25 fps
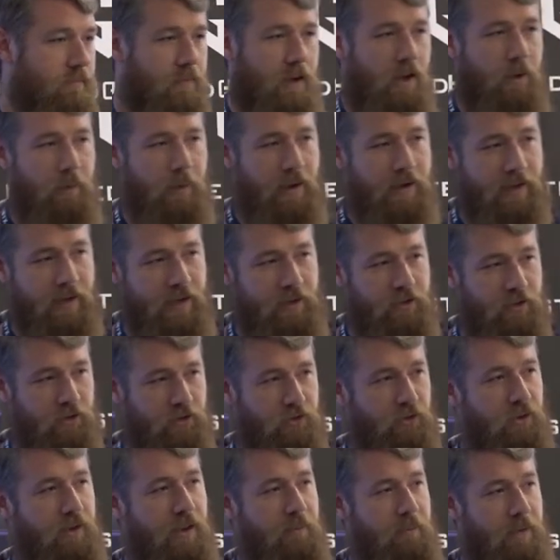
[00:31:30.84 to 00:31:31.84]
Oh man, he
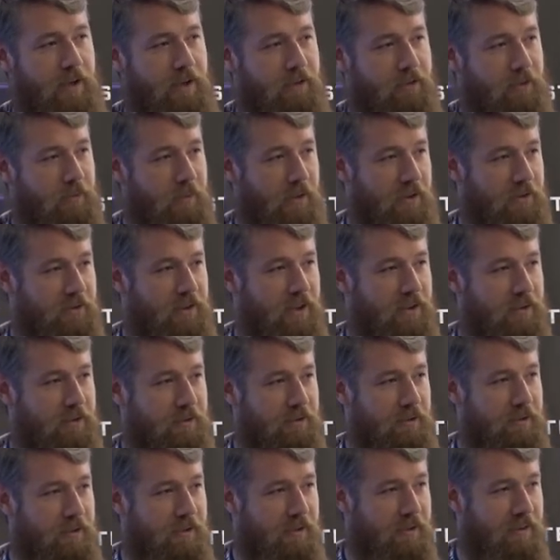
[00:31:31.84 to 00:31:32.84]
just stole that mic from you. That's kind of
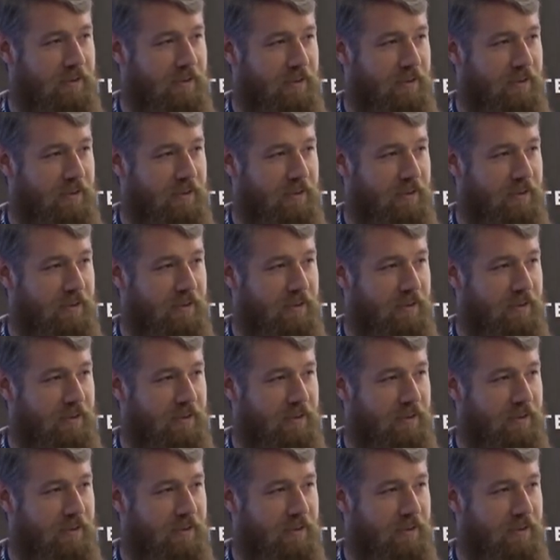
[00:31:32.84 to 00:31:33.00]
rude.